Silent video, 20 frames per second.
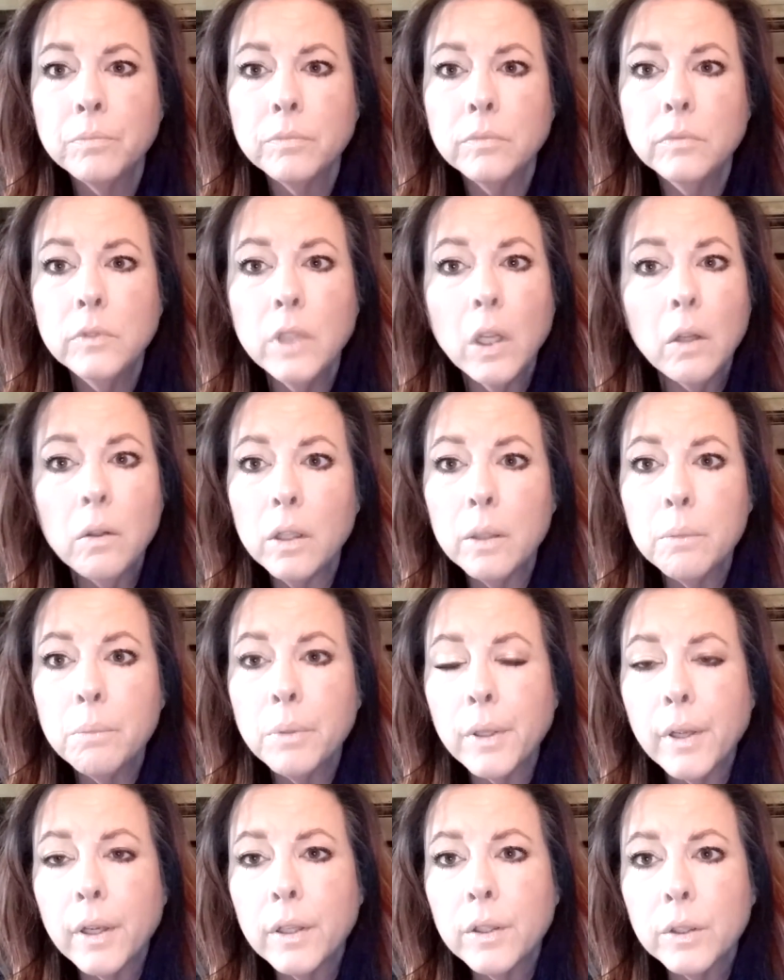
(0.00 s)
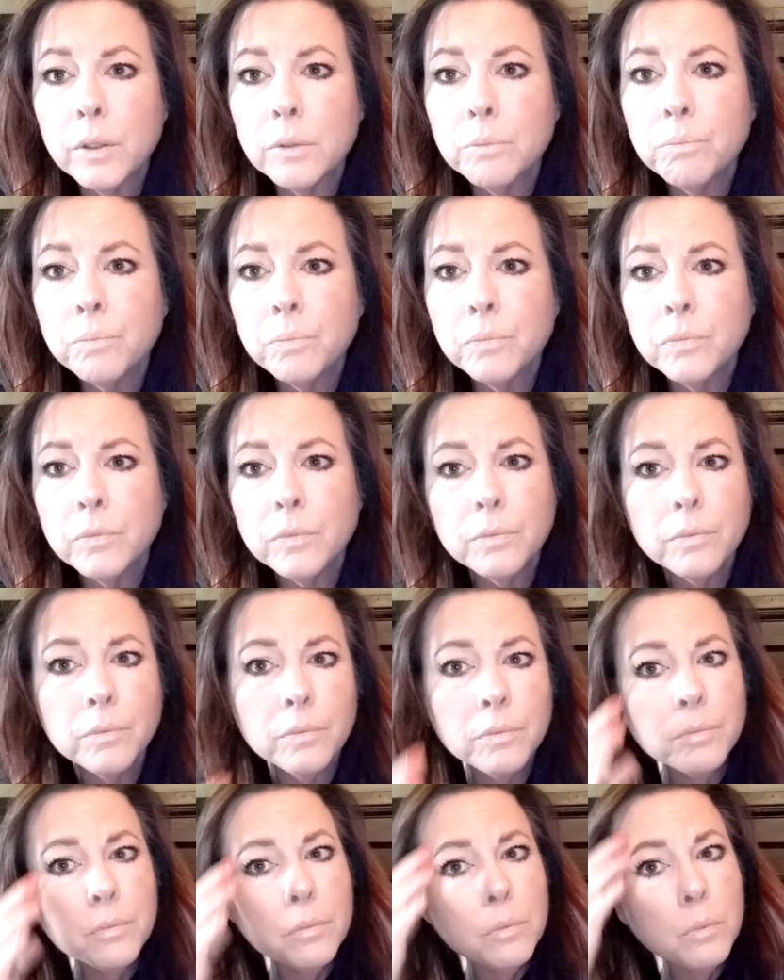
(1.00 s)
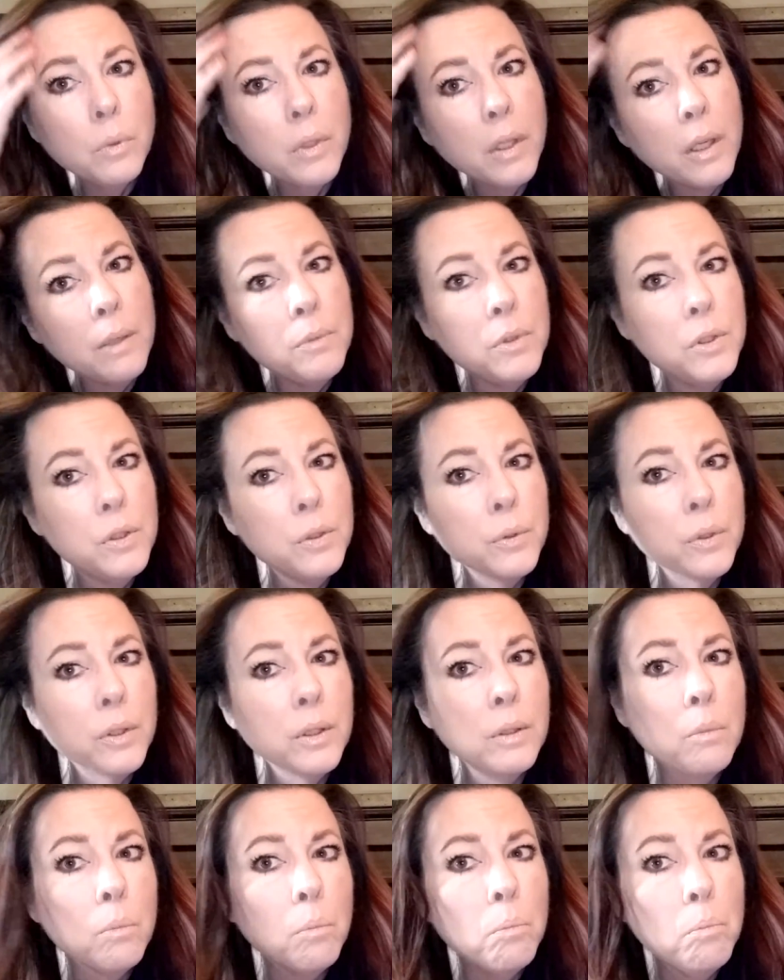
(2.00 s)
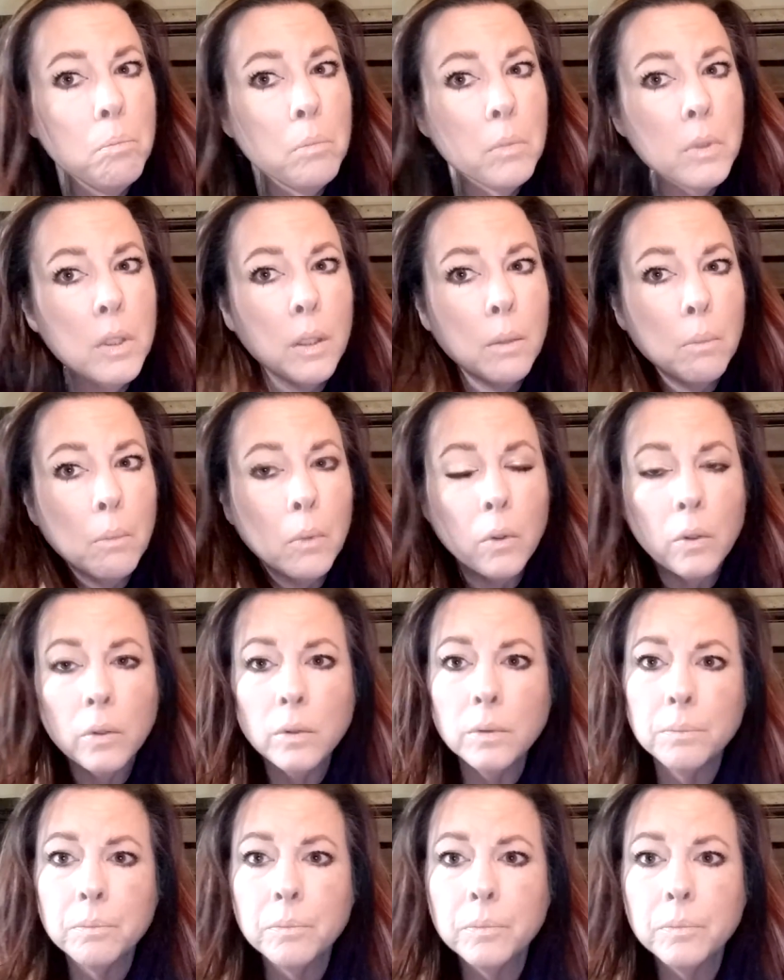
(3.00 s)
No lip liner when I'm doing minimal.